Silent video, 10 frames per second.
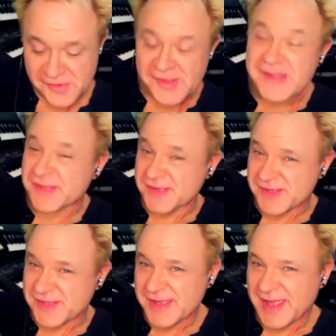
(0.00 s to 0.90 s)
isn't
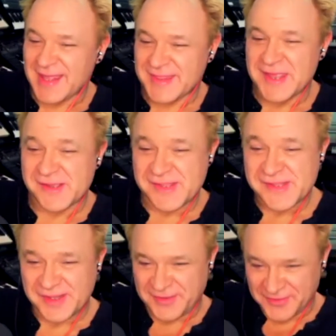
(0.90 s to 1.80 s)
as
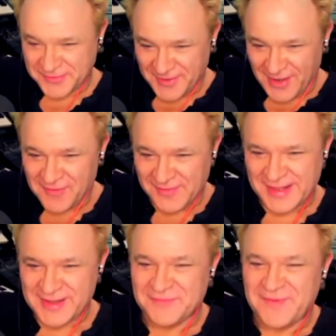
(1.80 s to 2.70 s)
egotistical.
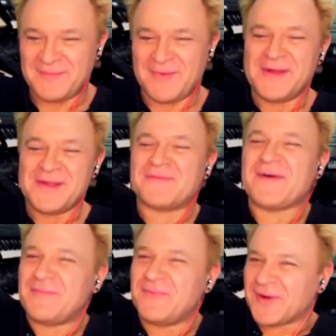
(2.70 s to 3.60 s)
Obviously, you're far
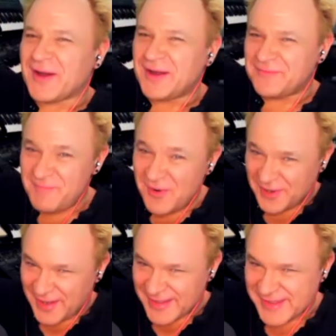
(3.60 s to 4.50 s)
more kind of
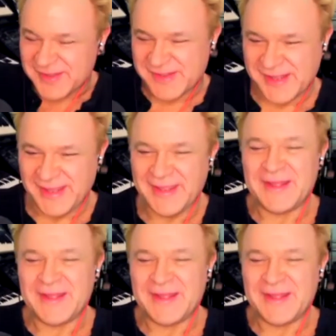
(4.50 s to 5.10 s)
modest, you see.